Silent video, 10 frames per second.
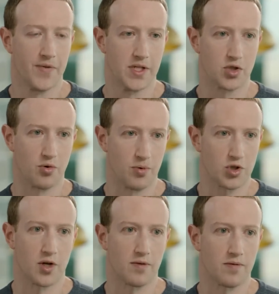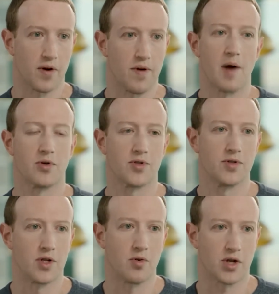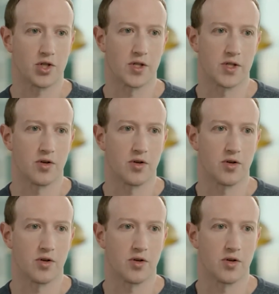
distribution of opportunity questions